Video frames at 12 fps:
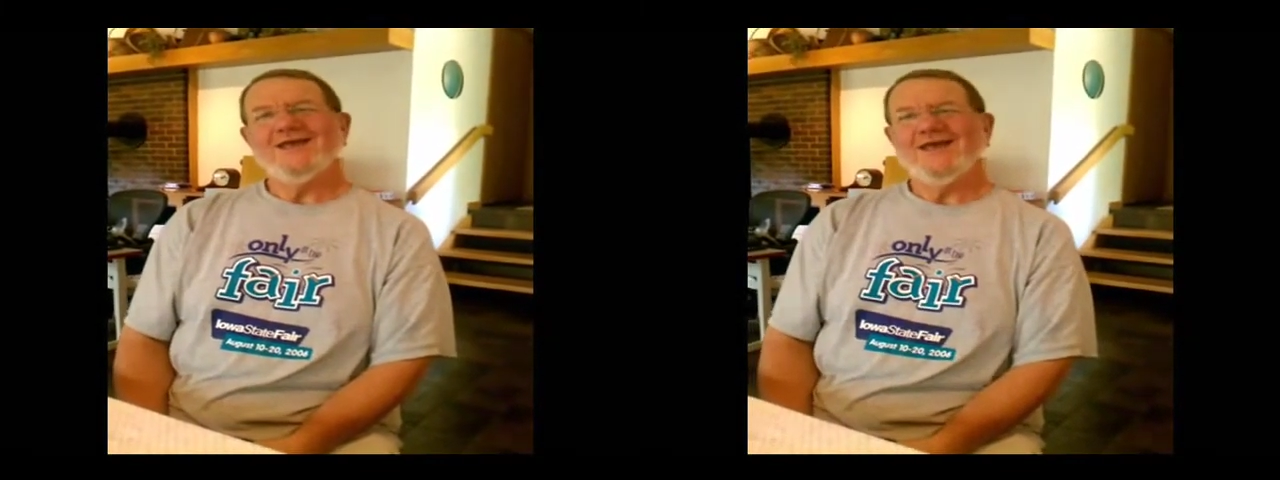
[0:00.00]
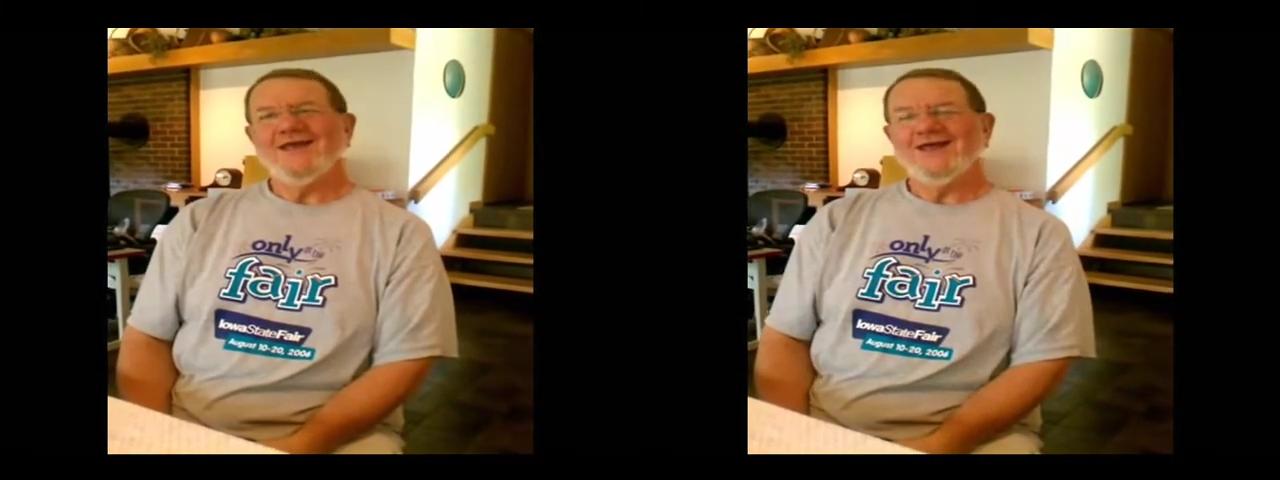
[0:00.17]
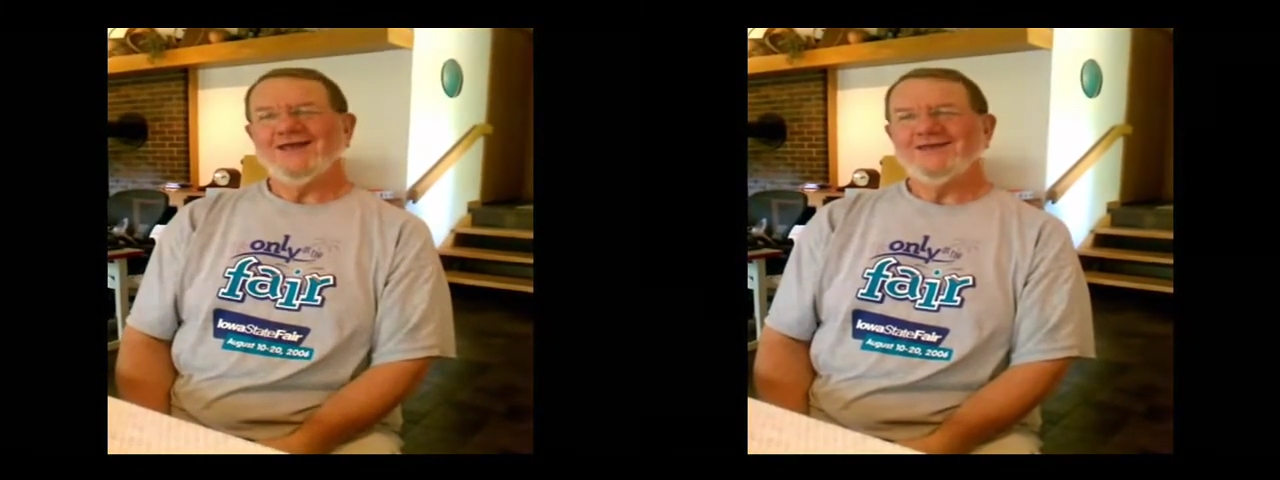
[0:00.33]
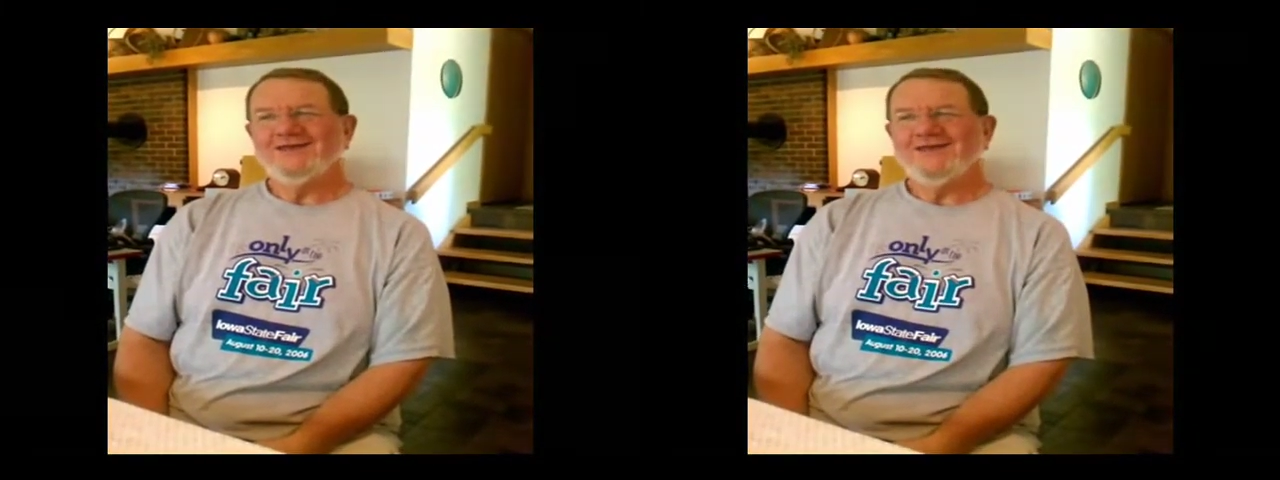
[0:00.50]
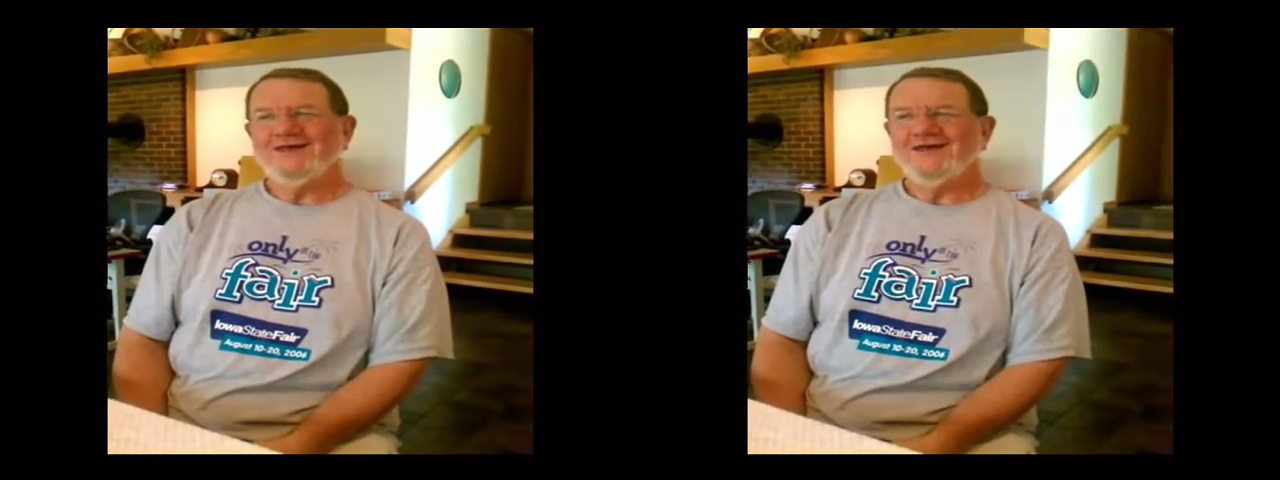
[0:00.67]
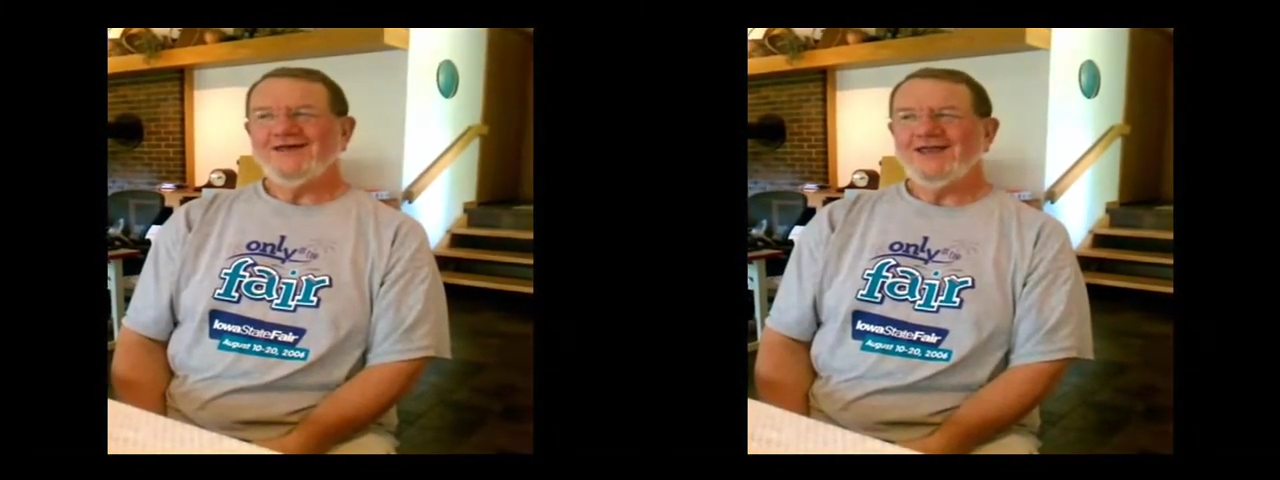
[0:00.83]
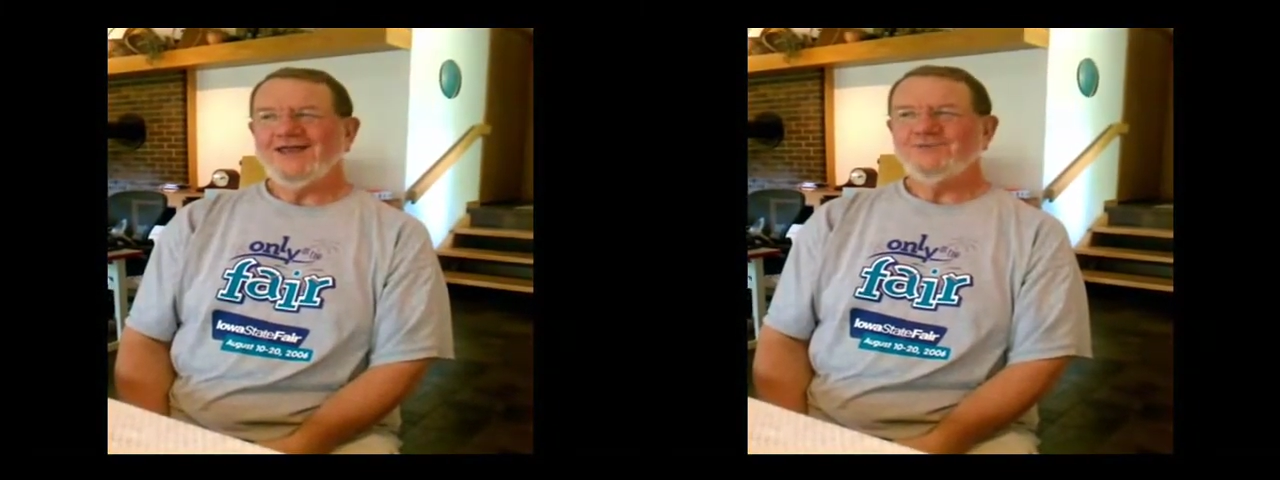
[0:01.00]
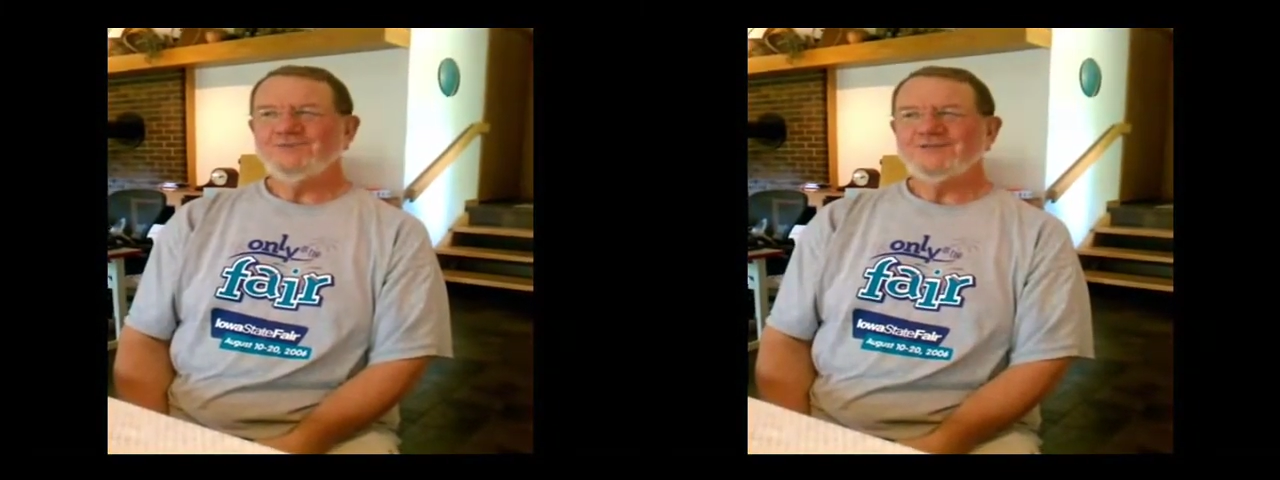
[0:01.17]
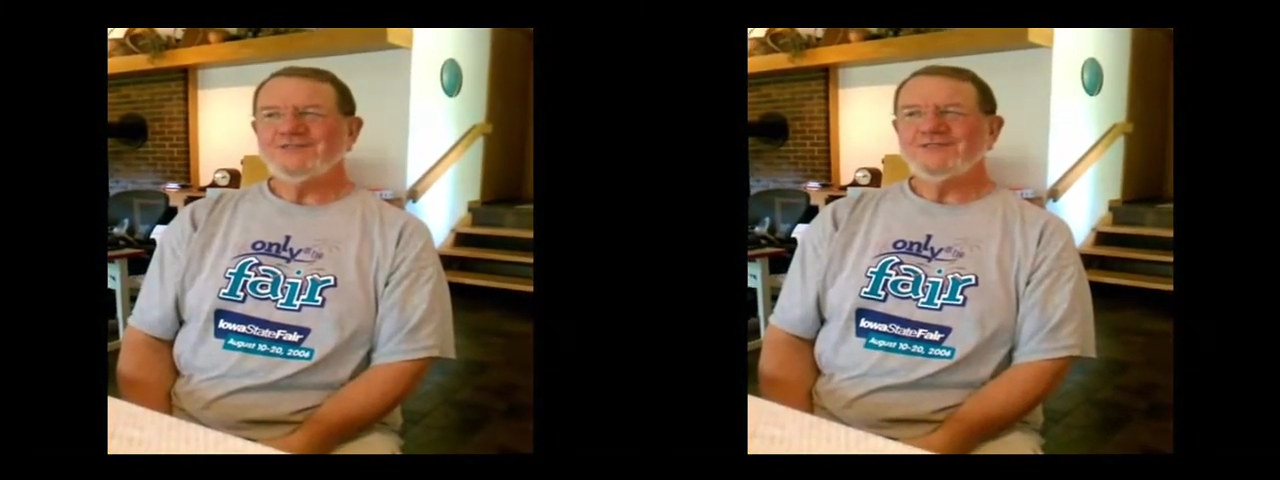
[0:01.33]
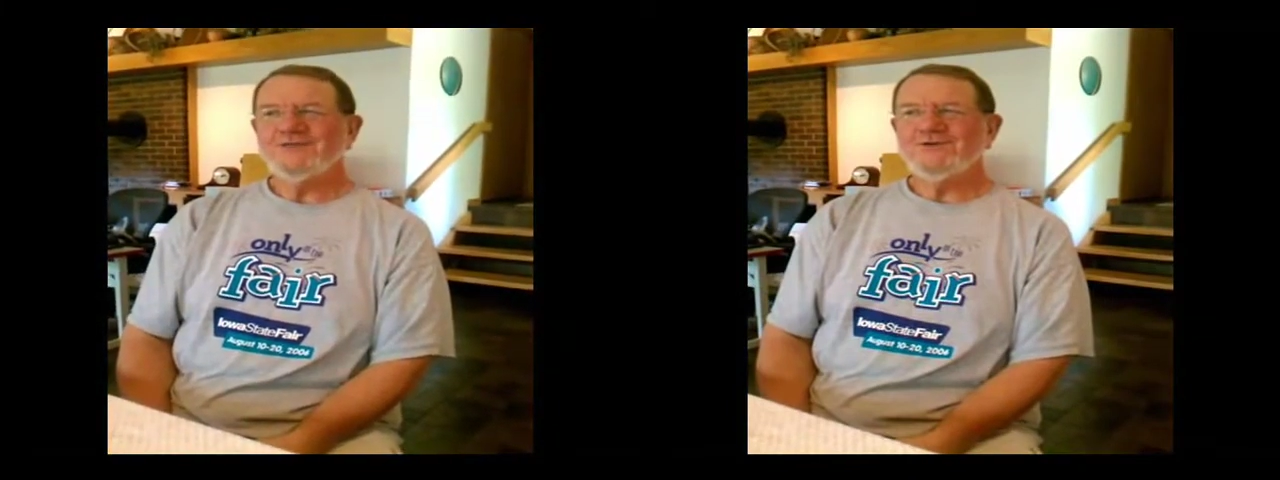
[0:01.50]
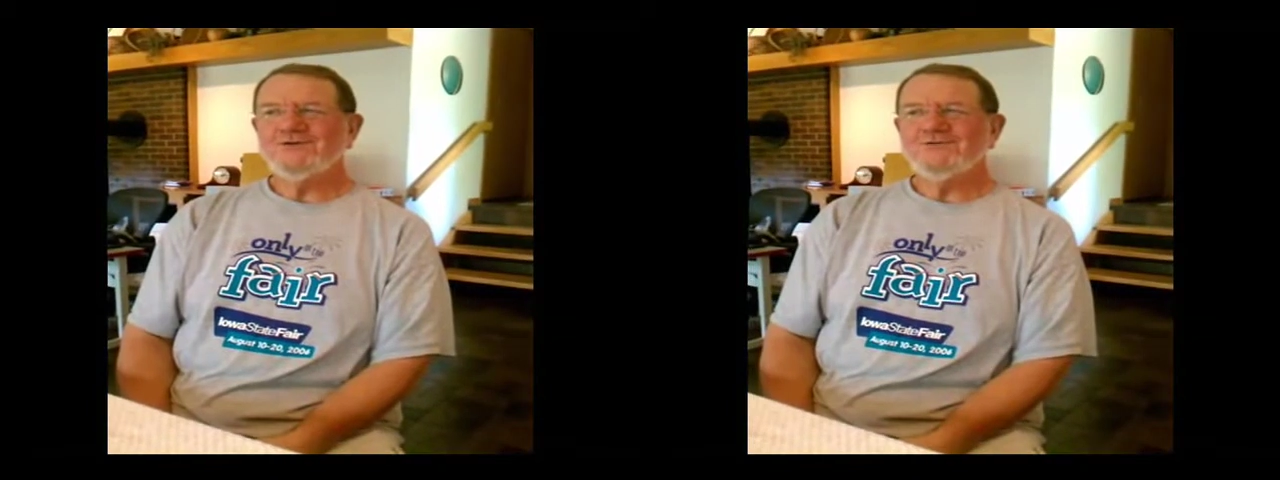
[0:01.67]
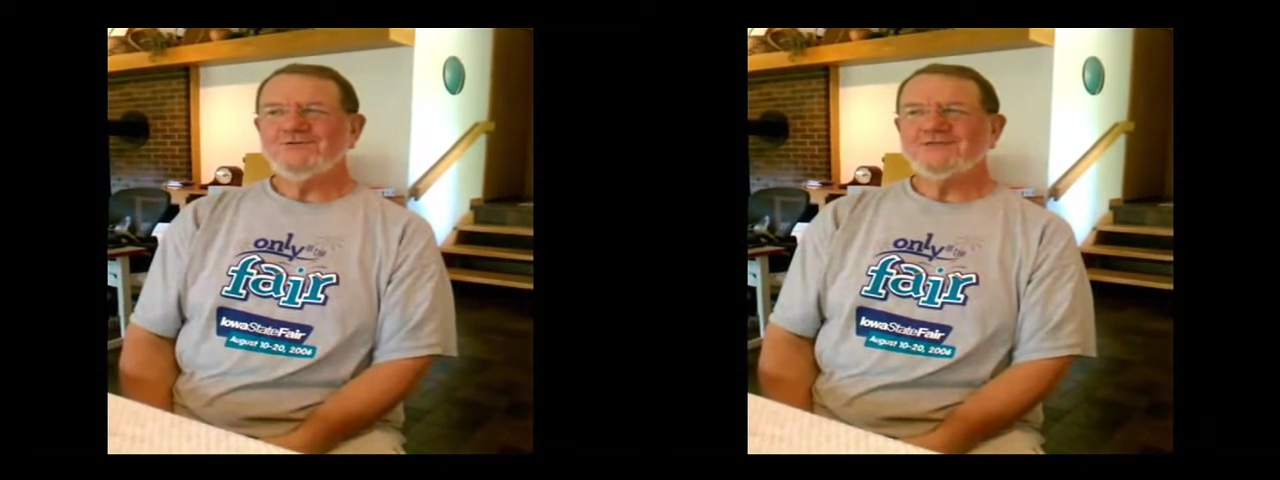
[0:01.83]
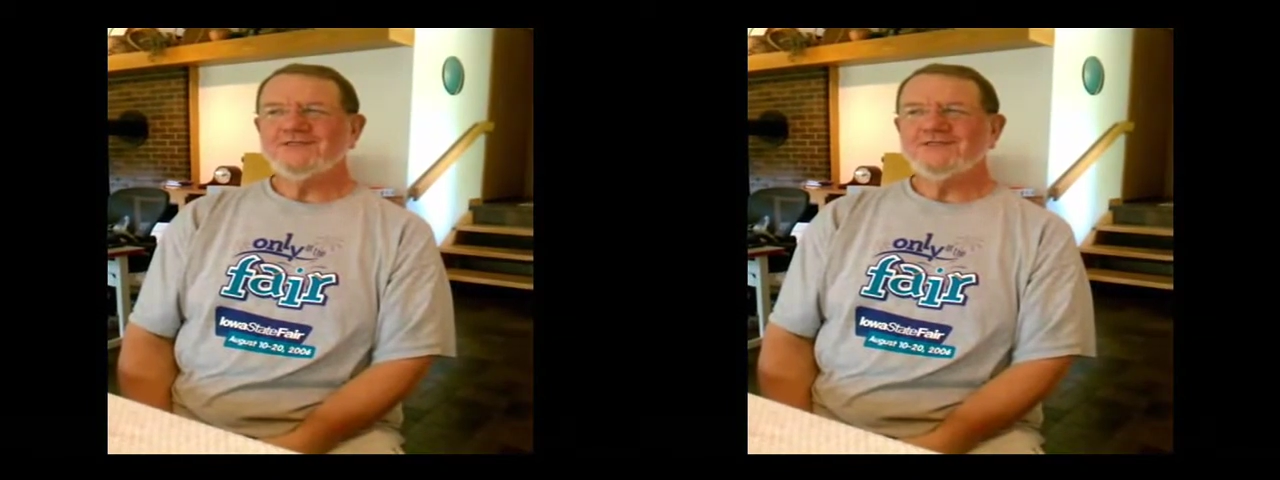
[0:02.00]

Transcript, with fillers: and uh, able to